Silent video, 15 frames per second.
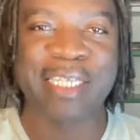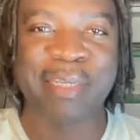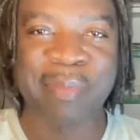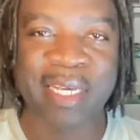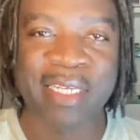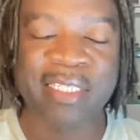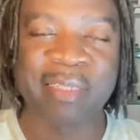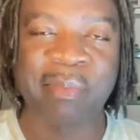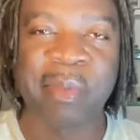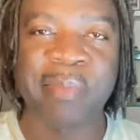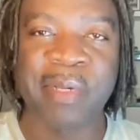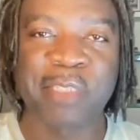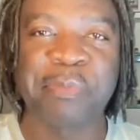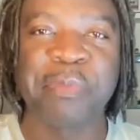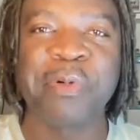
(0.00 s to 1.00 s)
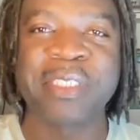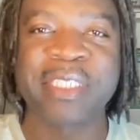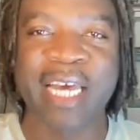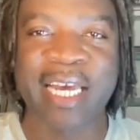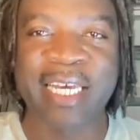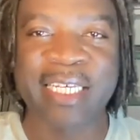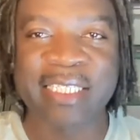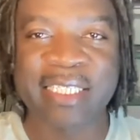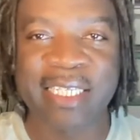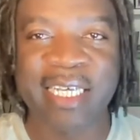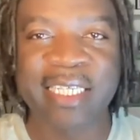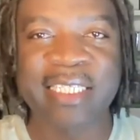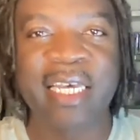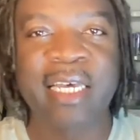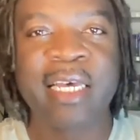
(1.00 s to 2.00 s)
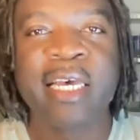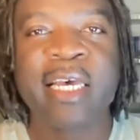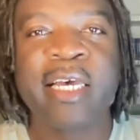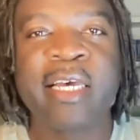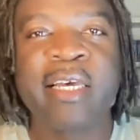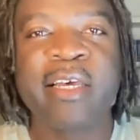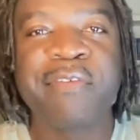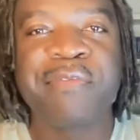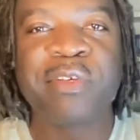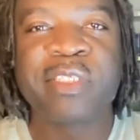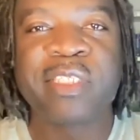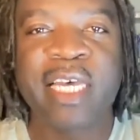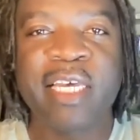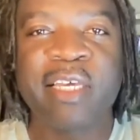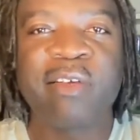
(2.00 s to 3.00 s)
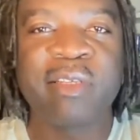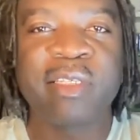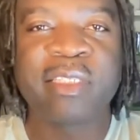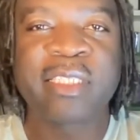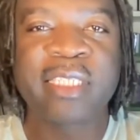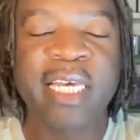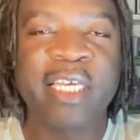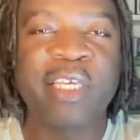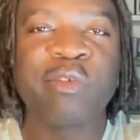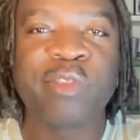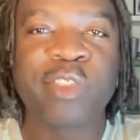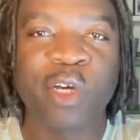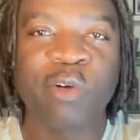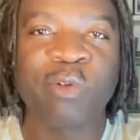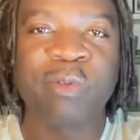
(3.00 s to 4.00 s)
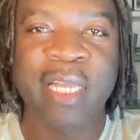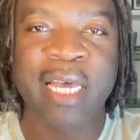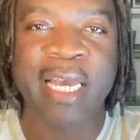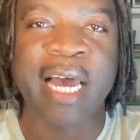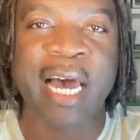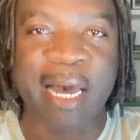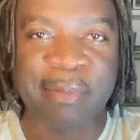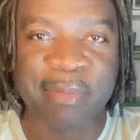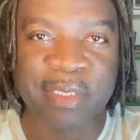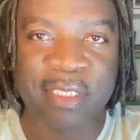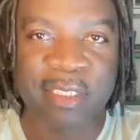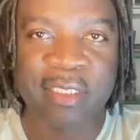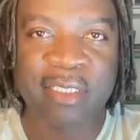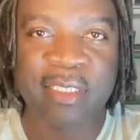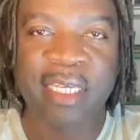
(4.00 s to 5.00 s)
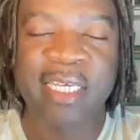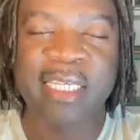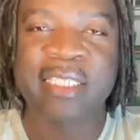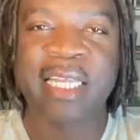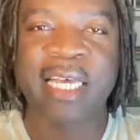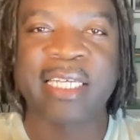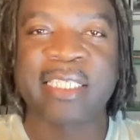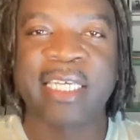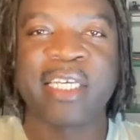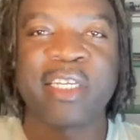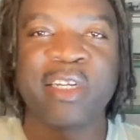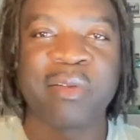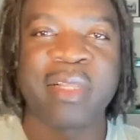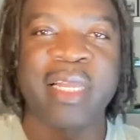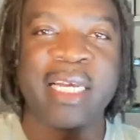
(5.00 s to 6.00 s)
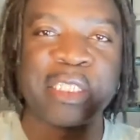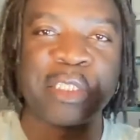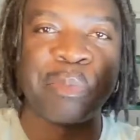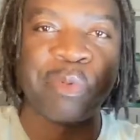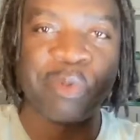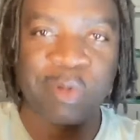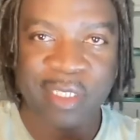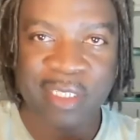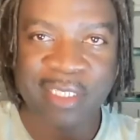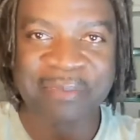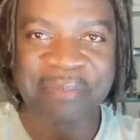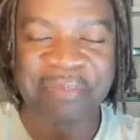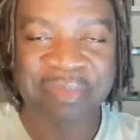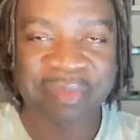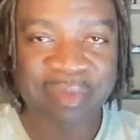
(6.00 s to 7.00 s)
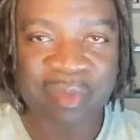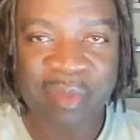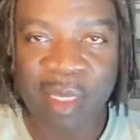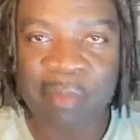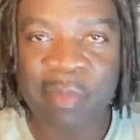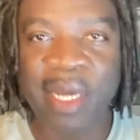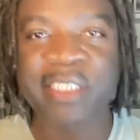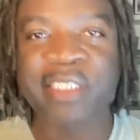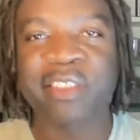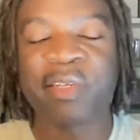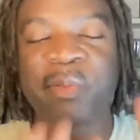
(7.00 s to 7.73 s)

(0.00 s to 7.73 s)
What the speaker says: he makes. I'm a big sports guy. He says, if you saying you don't like options is like saying you don't like sports, because there's a